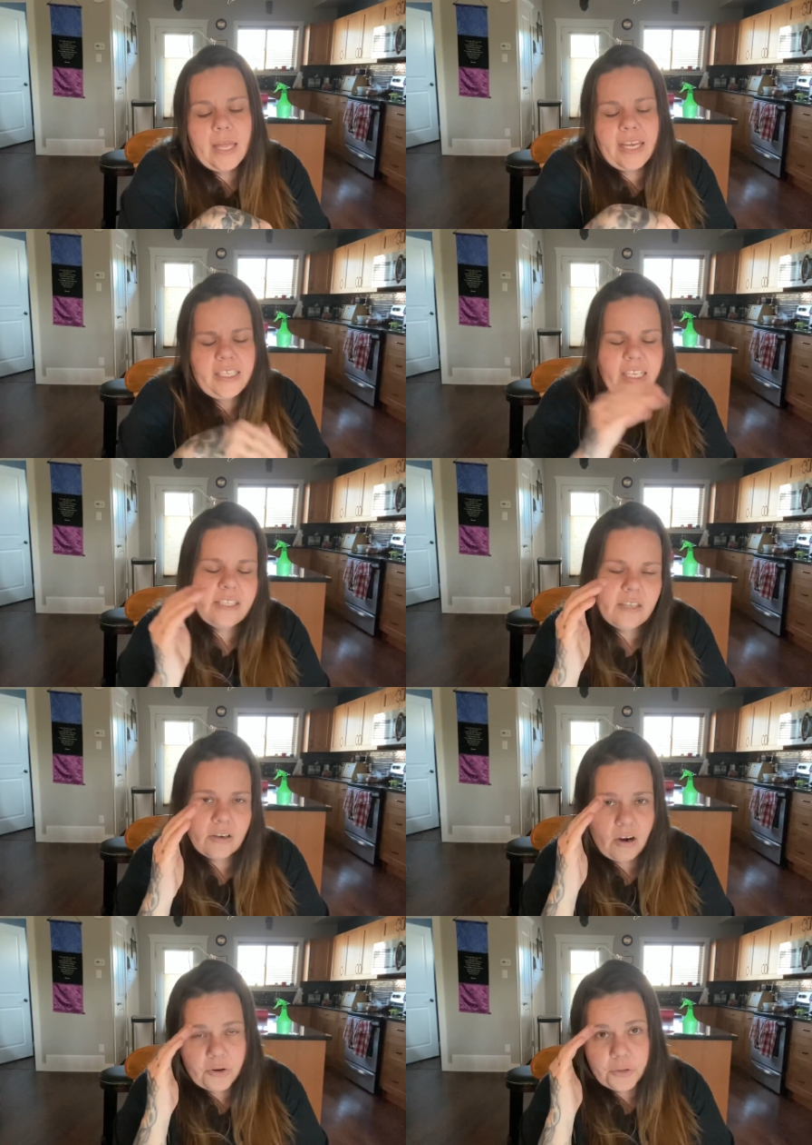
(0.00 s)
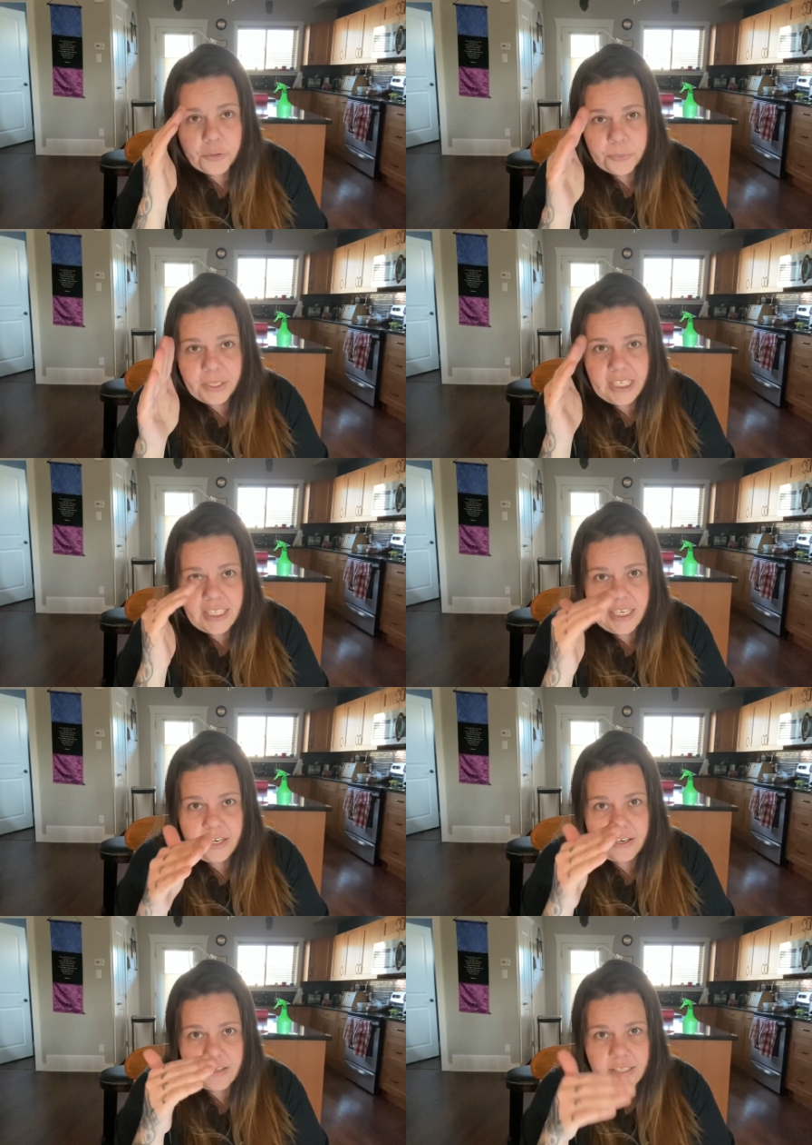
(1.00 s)
And then there are 3
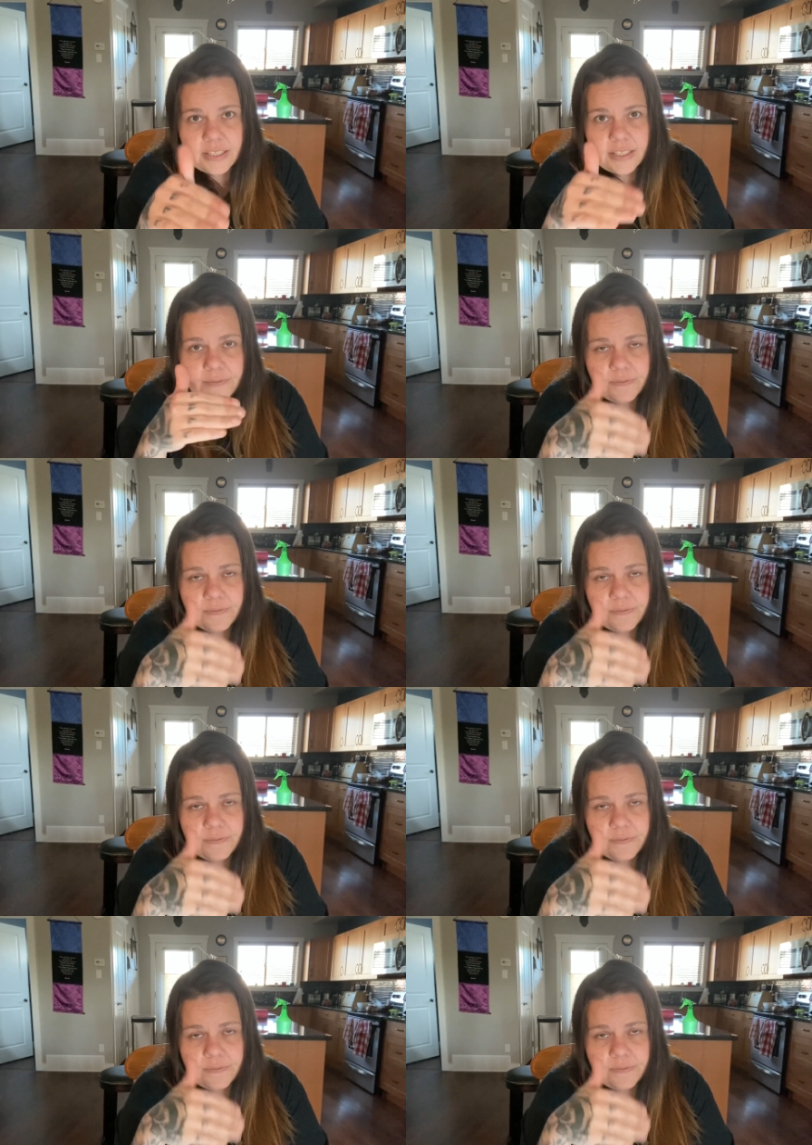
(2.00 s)
tiers.